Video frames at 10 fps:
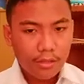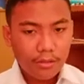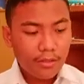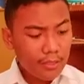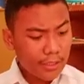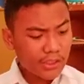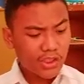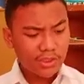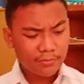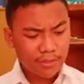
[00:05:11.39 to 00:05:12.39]
Ladies and
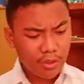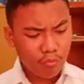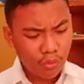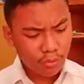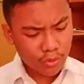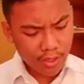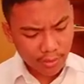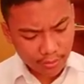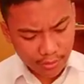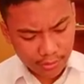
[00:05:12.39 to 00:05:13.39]
gentlemen, as we know
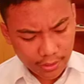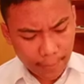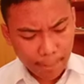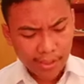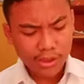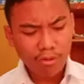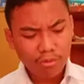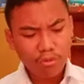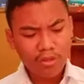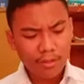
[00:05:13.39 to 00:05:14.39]
together that much of
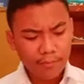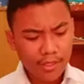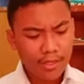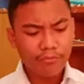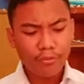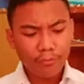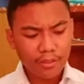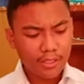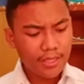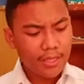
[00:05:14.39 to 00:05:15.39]
social media
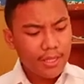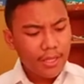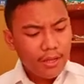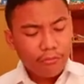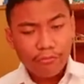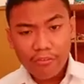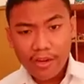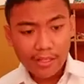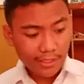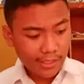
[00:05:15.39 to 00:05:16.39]
formally
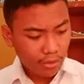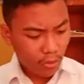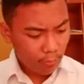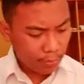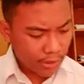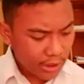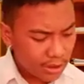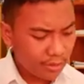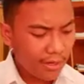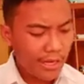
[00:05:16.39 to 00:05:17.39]
fail in
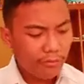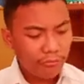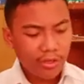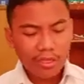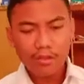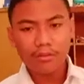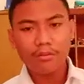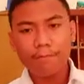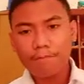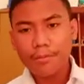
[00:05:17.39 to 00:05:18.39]
competition like
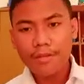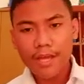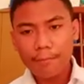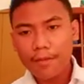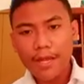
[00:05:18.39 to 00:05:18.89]
Friendster, BBM,